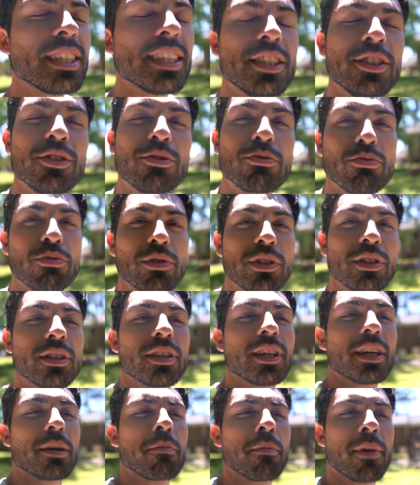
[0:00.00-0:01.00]
he's
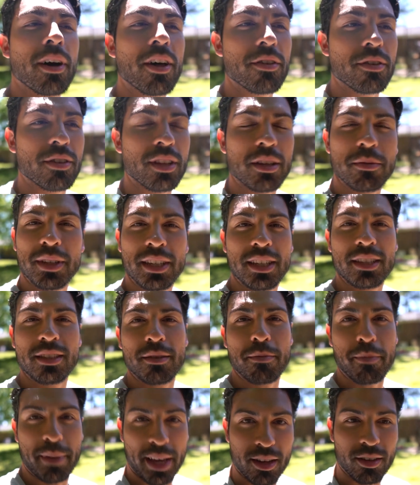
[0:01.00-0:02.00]
really motherly, but he's
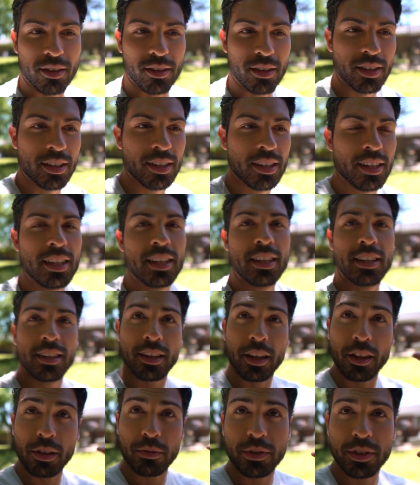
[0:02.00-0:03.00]
a male.
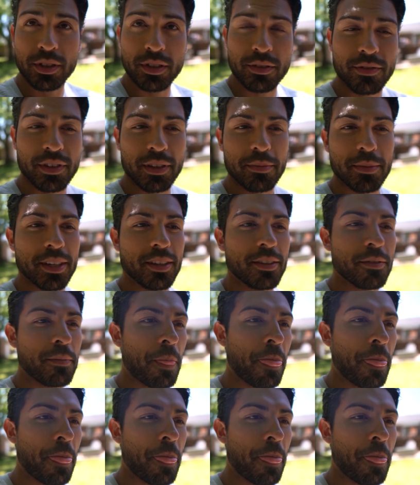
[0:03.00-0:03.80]
The other one's a female.